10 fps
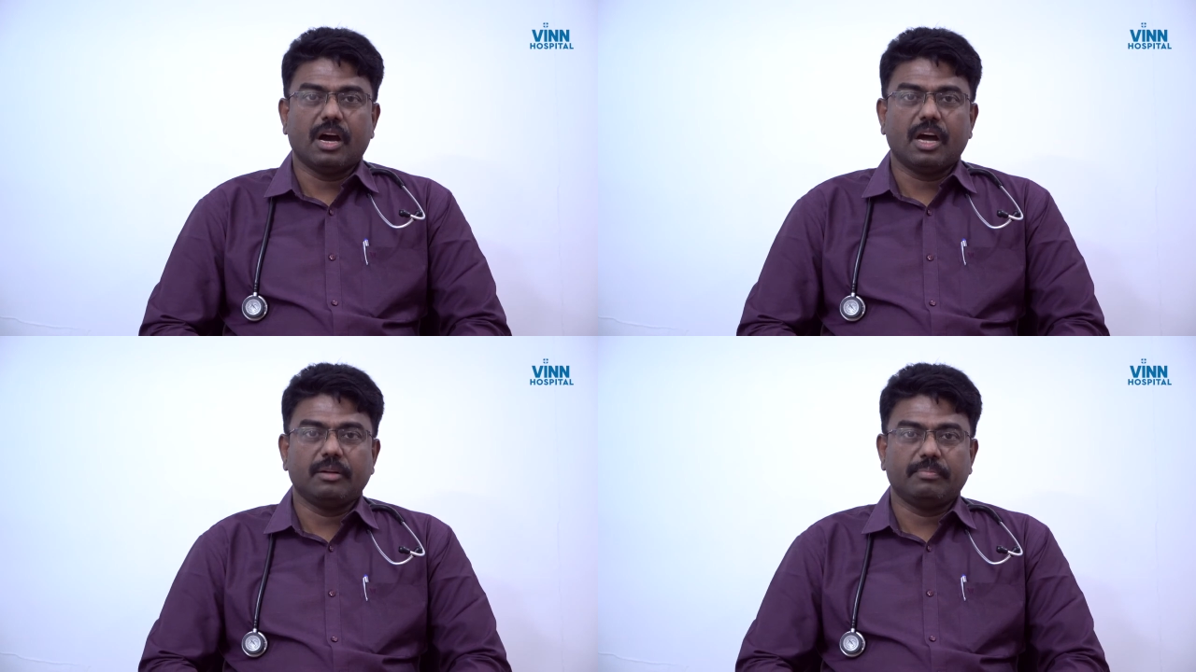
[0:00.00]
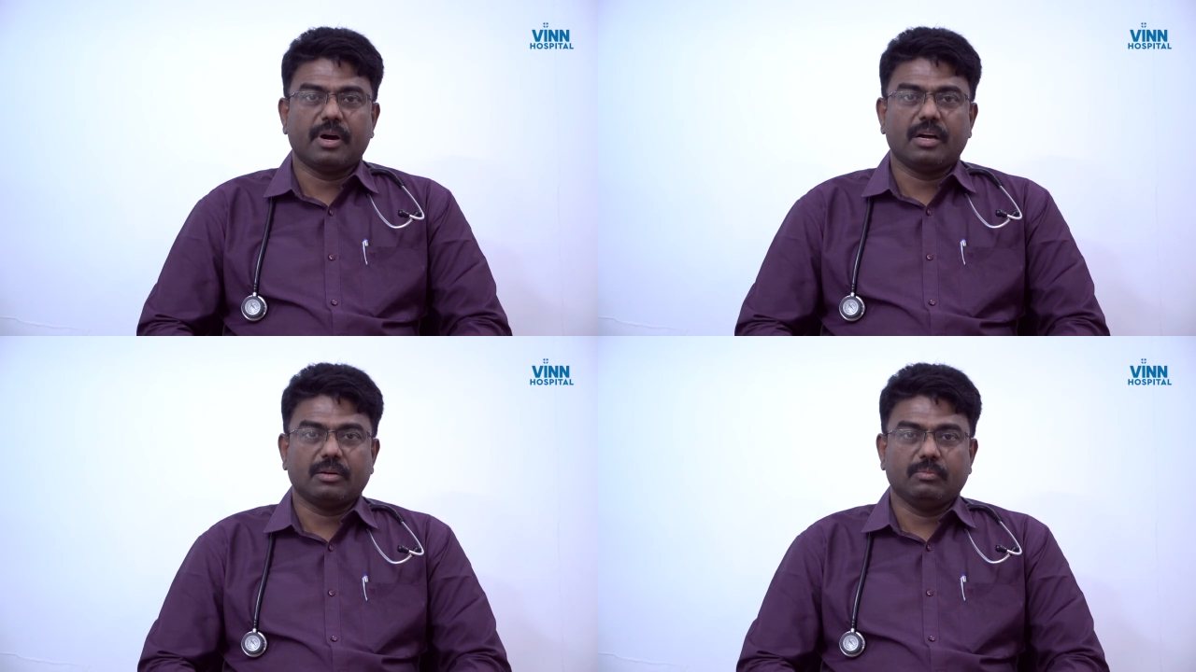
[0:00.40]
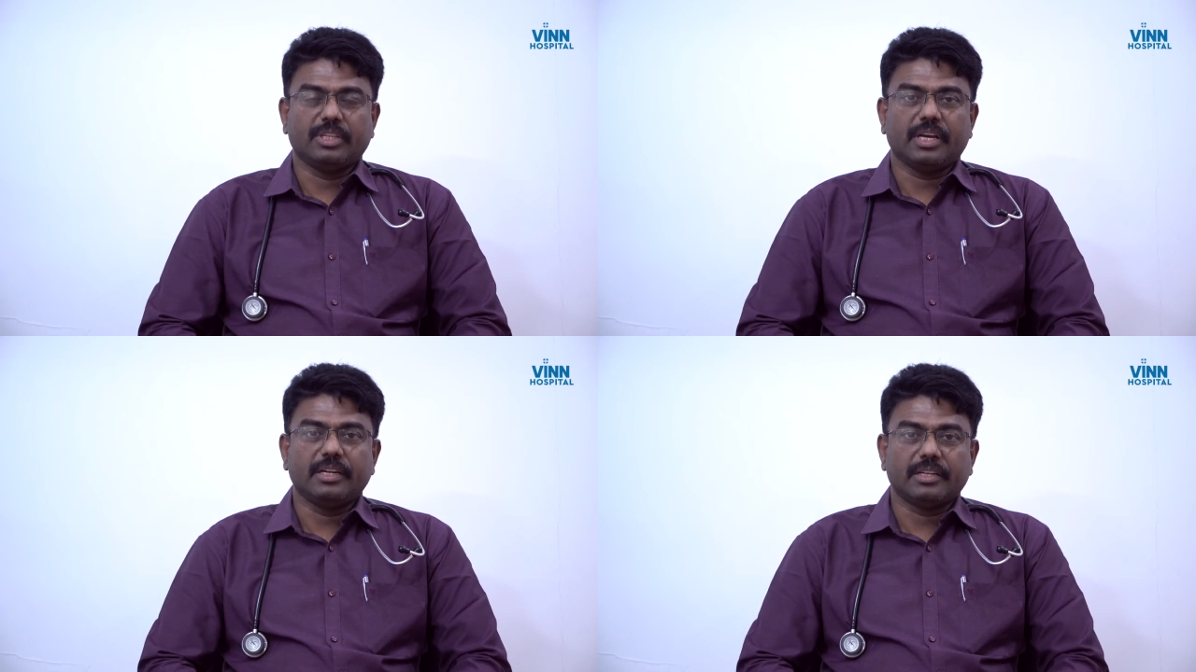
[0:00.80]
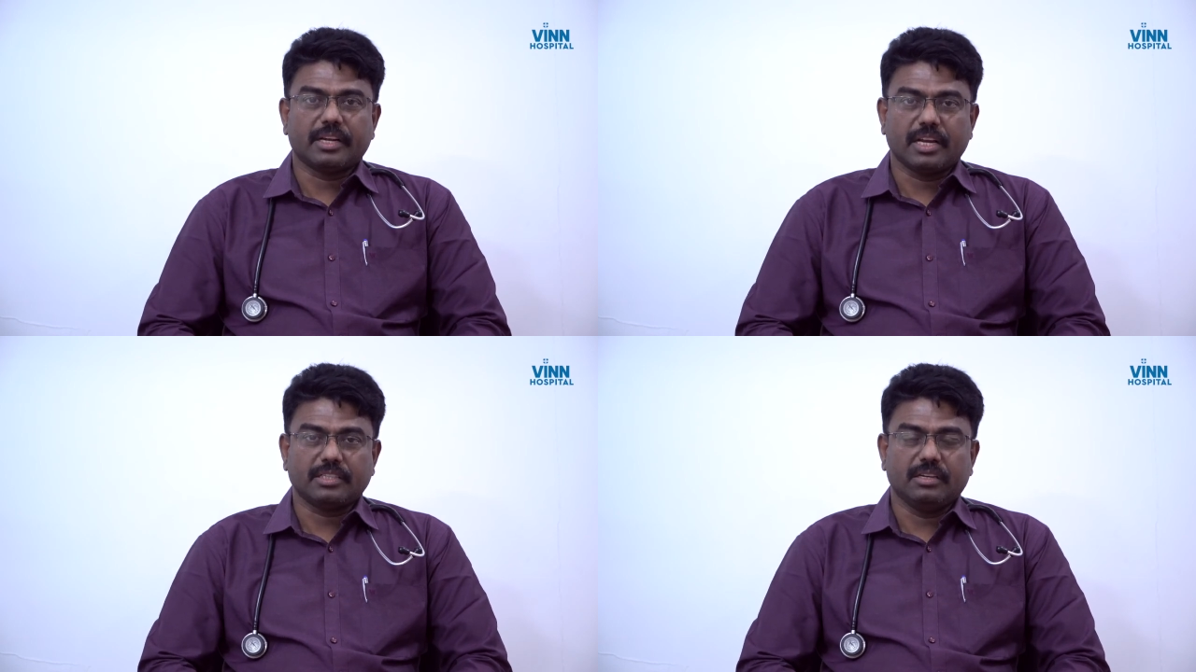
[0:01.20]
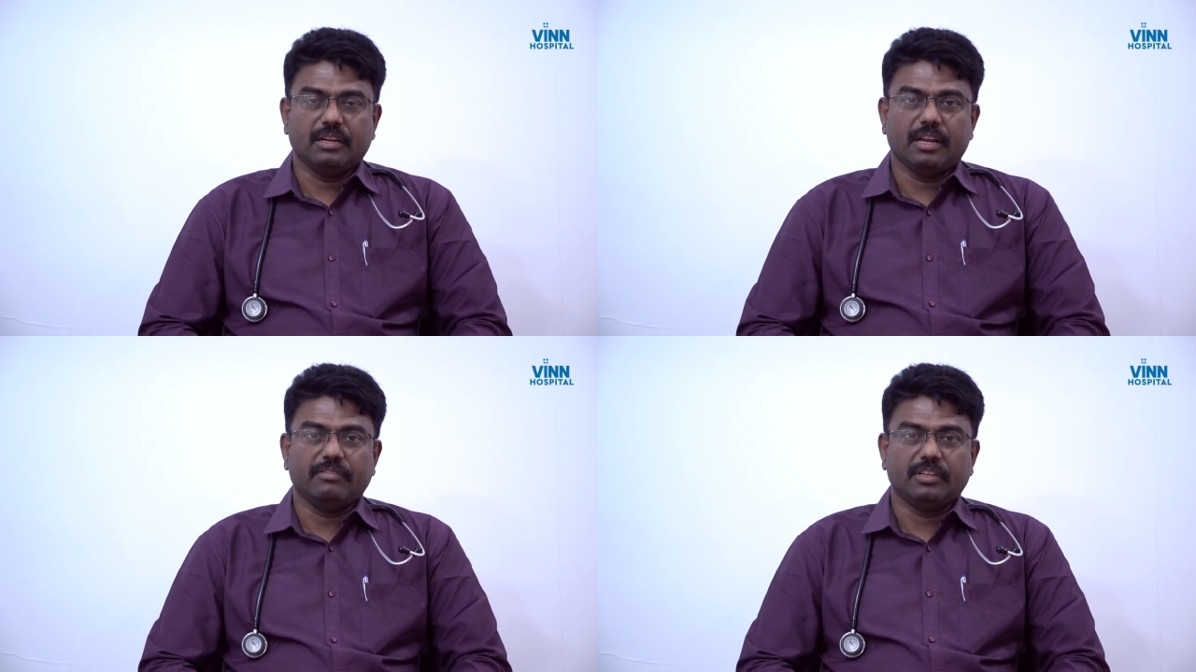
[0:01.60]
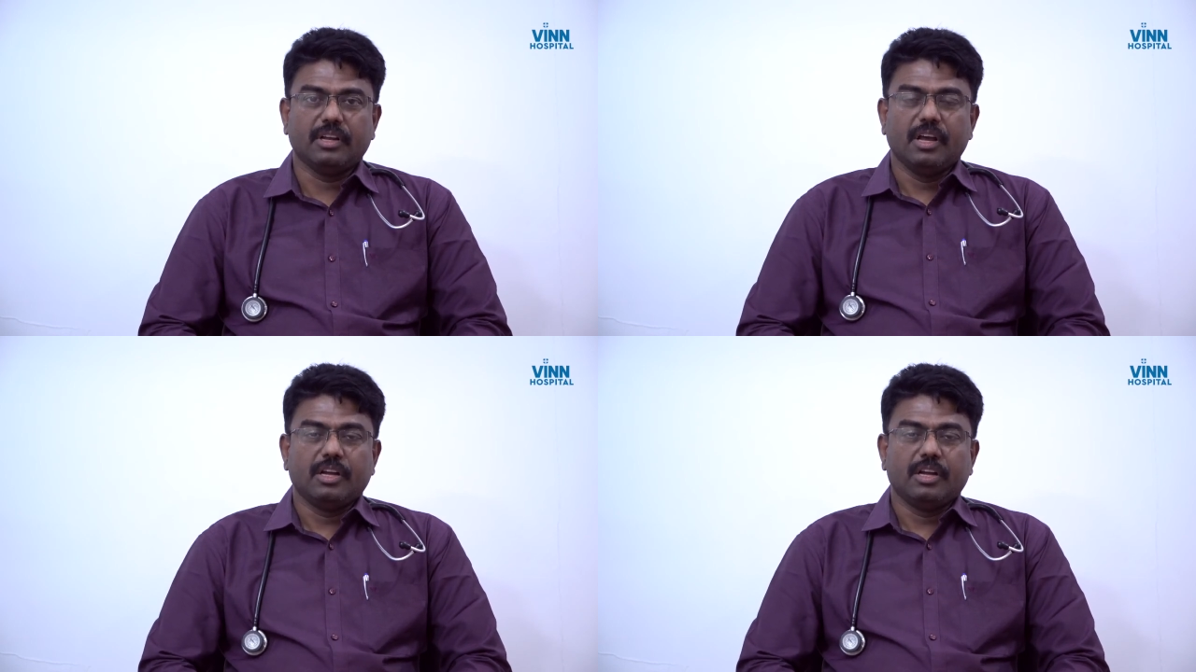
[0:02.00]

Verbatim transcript: on par with international level